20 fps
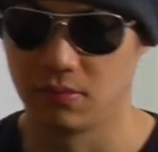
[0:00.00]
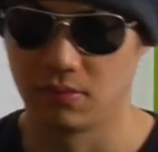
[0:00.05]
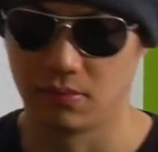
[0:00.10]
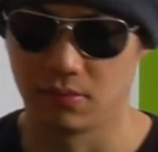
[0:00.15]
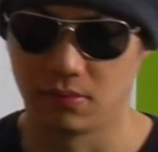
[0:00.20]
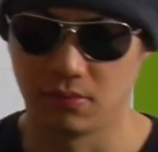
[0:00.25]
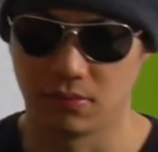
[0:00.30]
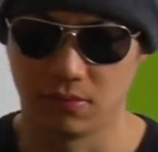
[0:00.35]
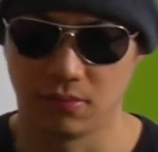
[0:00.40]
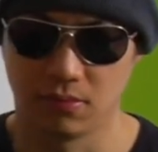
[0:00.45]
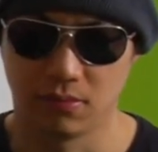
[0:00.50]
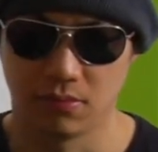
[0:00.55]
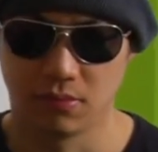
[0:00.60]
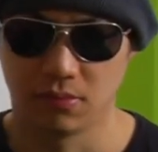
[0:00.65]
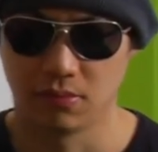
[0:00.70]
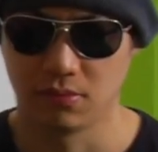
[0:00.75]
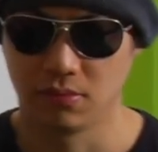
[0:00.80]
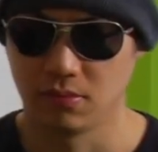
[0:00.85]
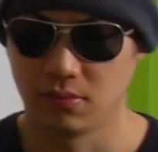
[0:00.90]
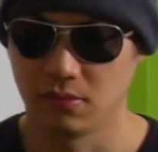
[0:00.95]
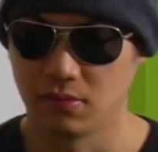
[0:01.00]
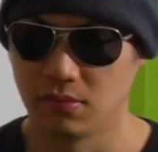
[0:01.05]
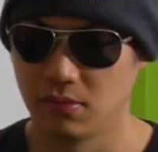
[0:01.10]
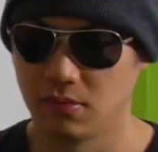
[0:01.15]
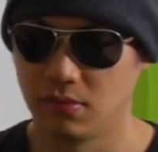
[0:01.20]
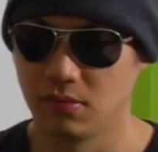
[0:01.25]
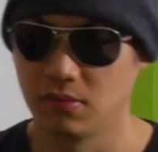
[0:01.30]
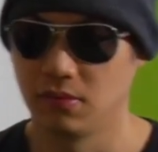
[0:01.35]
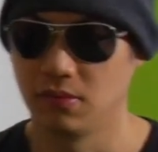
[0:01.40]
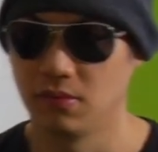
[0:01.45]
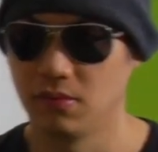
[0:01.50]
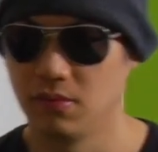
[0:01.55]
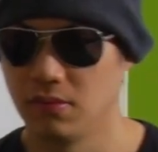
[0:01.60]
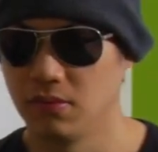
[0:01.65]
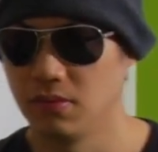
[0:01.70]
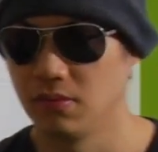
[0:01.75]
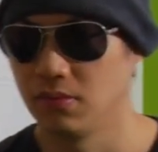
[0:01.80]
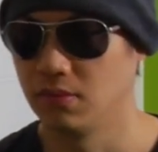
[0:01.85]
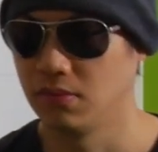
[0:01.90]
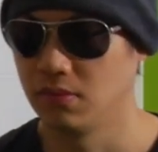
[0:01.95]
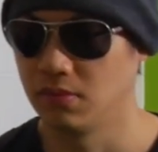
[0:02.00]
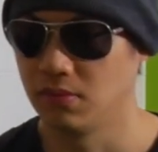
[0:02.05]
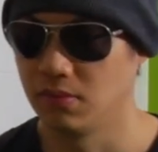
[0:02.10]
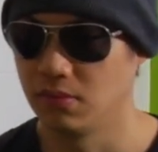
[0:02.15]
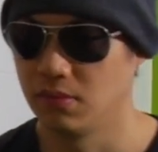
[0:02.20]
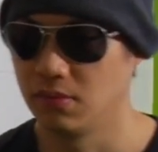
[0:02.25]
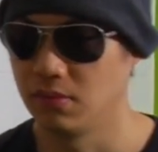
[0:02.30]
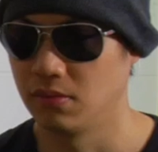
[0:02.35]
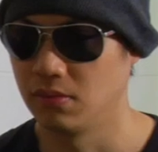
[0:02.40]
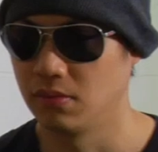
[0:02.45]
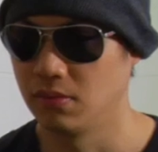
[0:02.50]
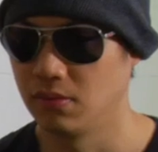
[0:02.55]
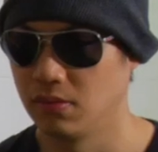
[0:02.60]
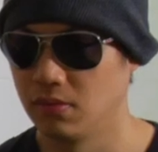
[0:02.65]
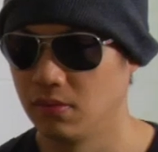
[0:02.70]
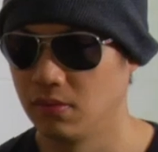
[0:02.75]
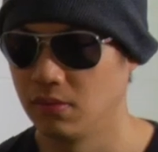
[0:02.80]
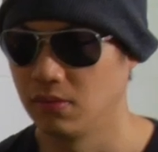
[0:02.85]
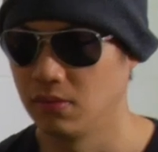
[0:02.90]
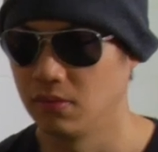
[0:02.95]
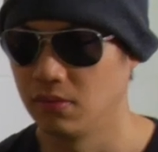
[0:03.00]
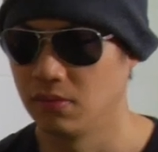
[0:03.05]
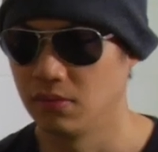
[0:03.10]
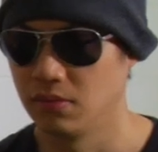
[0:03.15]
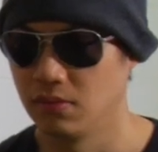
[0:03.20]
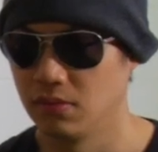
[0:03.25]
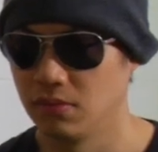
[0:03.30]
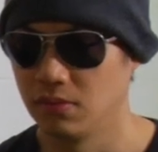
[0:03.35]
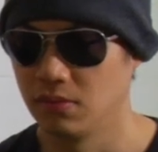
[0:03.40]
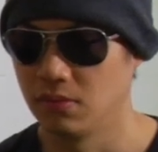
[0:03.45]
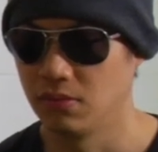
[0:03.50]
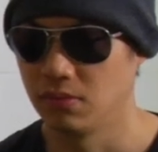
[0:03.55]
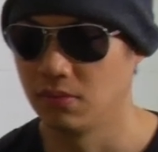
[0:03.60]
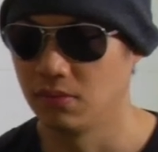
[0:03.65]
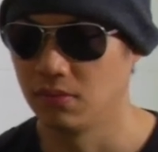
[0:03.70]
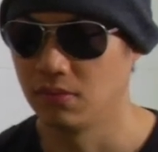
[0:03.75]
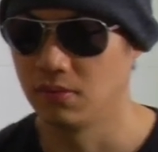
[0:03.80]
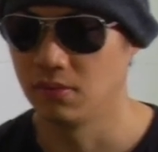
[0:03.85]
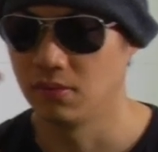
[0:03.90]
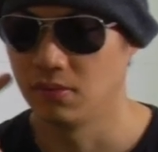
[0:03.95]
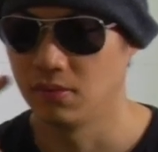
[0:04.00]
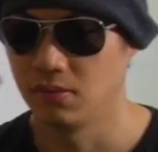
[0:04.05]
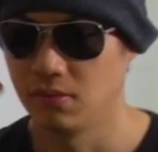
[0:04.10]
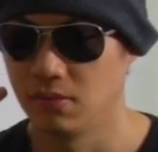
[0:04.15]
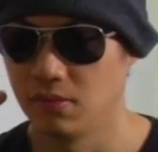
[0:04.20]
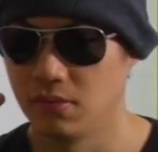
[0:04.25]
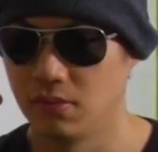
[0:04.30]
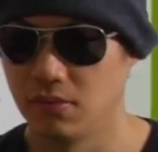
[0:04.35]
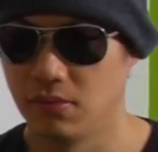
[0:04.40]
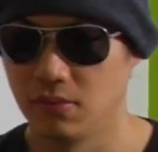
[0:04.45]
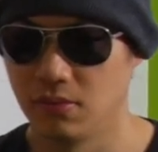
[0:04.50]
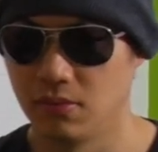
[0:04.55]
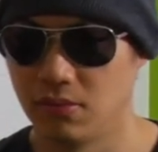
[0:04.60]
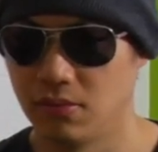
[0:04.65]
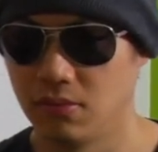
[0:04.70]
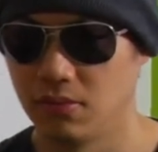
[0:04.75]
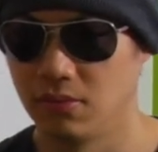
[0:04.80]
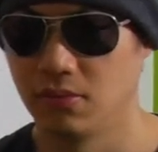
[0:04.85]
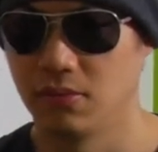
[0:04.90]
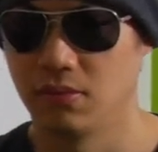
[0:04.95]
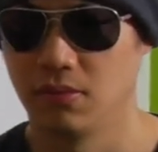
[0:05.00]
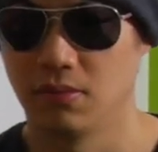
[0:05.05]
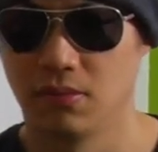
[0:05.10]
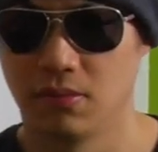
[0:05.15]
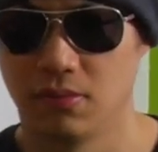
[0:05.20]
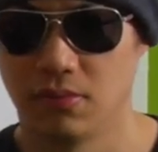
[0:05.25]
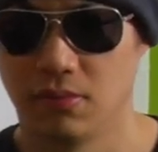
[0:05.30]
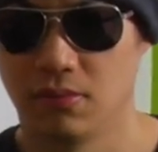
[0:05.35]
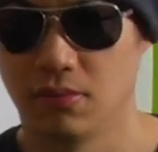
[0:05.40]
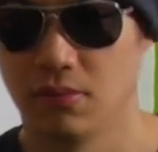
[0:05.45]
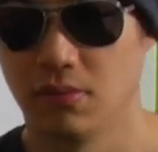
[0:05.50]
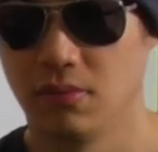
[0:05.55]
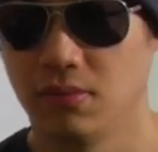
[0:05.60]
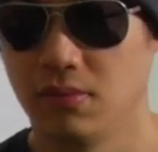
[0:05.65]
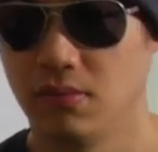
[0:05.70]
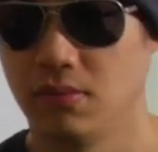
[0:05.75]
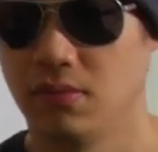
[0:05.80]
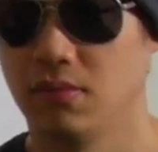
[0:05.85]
The person shown says nothing.